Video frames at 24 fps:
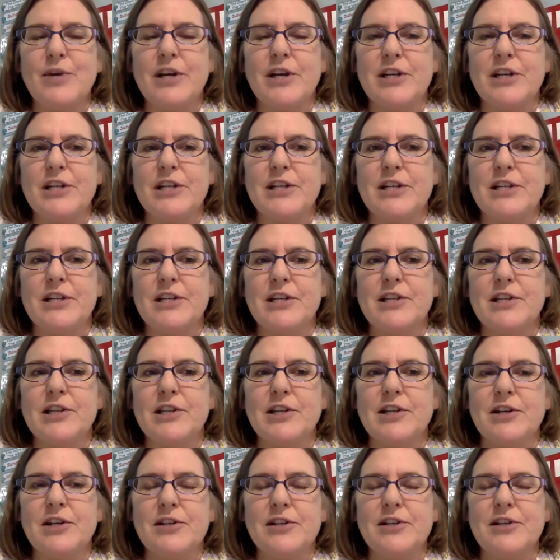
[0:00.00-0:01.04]
we're going to
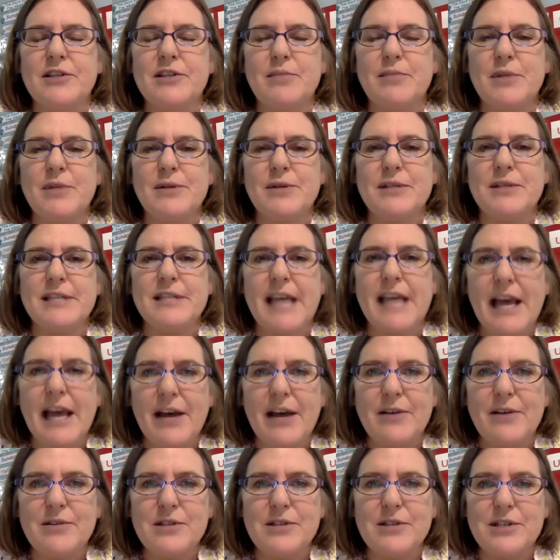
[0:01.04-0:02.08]
learn some new
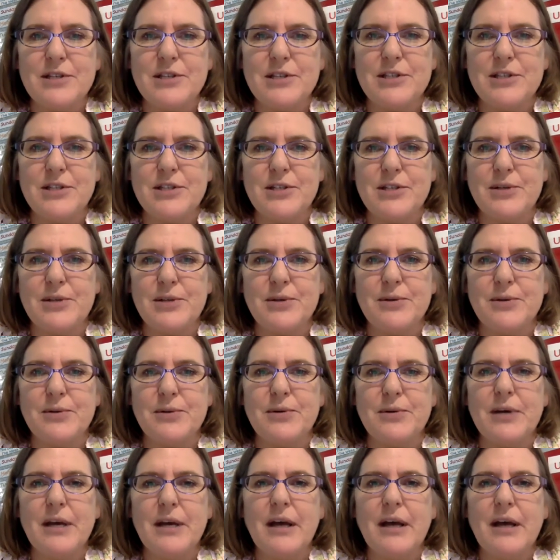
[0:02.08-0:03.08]
sounds, do